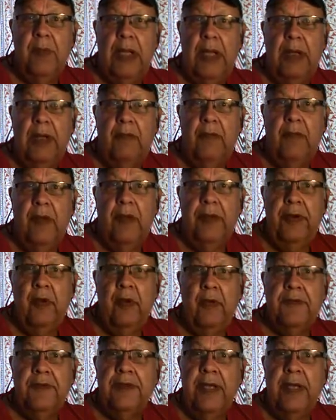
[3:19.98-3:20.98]
getting
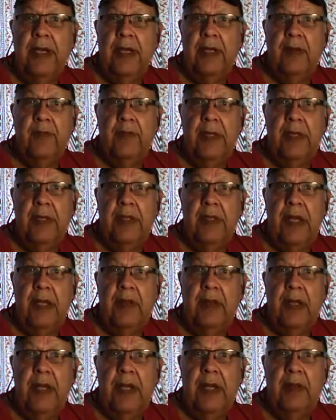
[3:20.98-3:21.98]
photographs taken, but
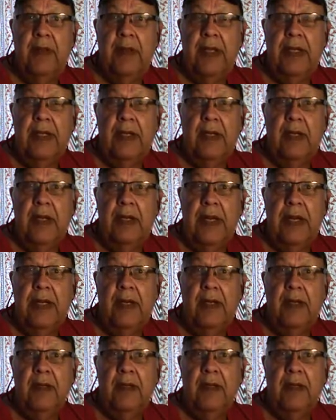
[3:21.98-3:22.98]
at the end they didn't
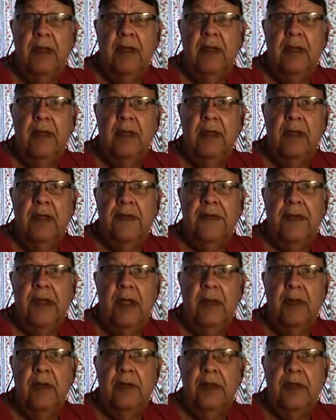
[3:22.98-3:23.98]
need it.
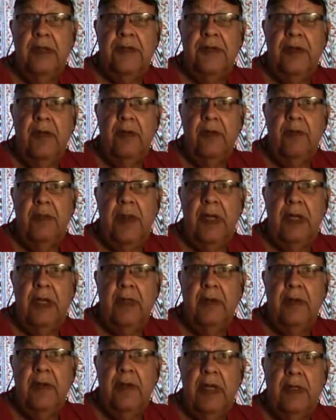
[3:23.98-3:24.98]
So just to repeat,
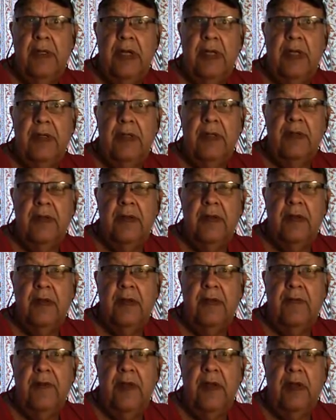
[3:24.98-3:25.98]
they did
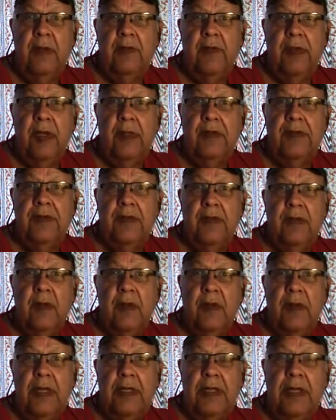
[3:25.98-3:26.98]
the fingerprints
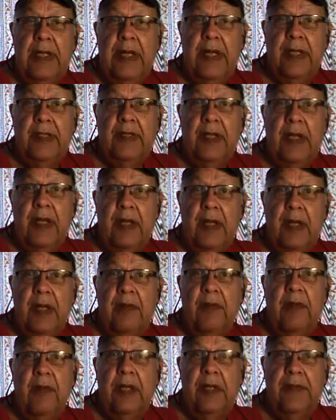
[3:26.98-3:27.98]
on the
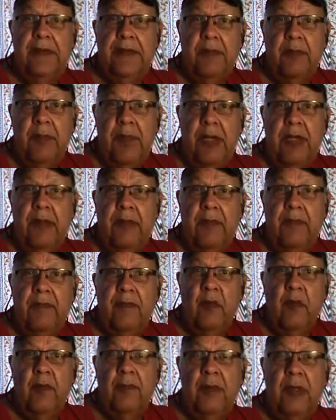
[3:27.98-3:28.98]
DHA9, they supplied the
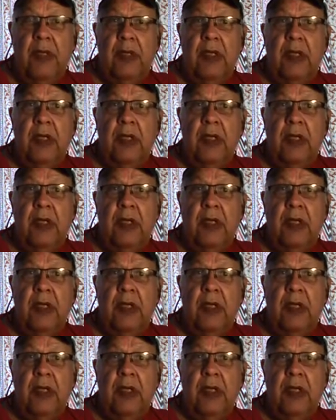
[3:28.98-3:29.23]
form,